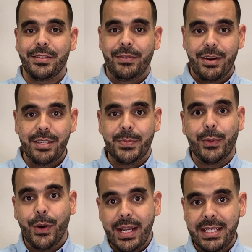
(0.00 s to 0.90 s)
far as
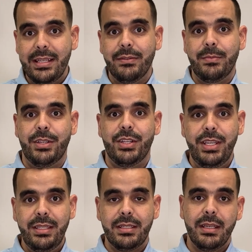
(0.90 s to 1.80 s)
pricing of the
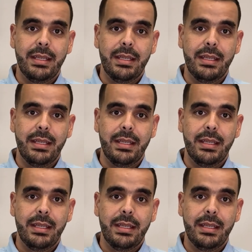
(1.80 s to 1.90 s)
machines,